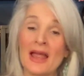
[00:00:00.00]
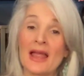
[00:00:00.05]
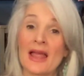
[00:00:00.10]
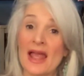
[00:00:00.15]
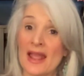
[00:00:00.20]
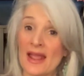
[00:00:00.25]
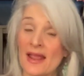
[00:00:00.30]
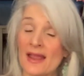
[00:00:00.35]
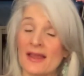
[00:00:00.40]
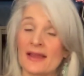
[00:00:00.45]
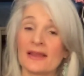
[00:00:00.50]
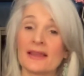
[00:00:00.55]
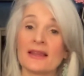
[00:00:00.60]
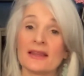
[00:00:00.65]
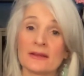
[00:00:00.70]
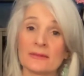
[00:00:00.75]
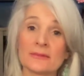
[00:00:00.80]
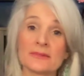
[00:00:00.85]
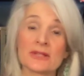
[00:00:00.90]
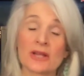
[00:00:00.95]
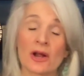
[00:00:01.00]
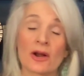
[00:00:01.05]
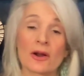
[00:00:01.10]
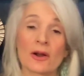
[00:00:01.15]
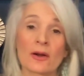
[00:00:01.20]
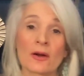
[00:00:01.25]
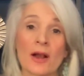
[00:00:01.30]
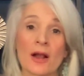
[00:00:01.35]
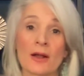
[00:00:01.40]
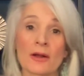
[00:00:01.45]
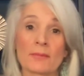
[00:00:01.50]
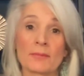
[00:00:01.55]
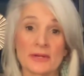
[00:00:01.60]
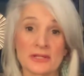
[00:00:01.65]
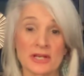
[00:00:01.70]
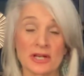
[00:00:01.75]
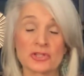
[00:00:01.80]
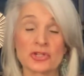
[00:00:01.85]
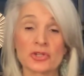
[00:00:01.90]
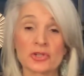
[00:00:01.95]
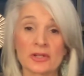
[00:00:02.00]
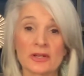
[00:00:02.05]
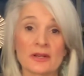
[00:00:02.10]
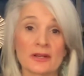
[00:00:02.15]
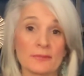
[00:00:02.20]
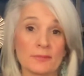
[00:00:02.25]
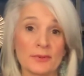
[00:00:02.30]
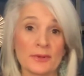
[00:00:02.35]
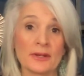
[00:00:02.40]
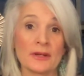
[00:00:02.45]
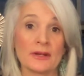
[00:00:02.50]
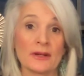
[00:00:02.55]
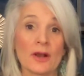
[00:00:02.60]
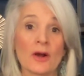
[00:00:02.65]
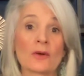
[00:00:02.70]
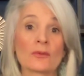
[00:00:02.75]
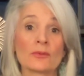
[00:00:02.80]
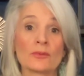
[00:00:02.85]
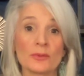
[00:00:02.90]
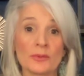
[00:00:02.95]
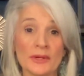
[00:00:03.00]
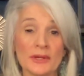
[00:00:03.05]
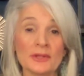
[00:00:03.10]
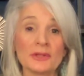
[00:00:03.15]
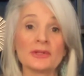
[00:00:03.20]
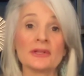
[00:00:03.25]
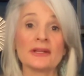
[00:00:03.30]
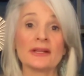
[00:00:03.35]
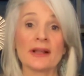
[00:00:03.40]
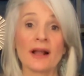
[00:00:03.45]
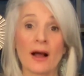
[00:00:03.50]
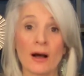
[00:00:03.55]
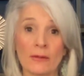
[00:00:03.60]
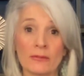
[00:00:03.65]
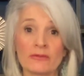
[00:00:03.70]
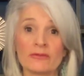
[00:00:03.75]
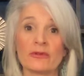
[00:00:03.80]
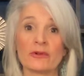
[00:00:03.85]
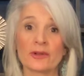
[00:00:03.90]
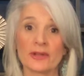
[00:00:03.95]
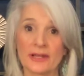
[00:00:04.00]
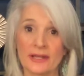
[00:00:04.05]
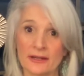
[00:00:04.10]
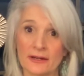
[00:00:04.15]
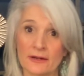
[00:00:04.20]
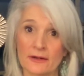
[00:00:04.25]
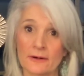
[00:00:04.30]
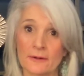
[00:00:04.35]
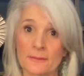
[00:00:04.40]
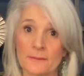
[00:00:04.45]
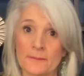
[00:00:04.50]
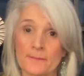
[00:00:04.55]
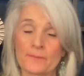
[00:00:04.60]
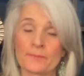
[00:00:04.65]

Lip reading: hey, EMDR potentially could be really helpful here.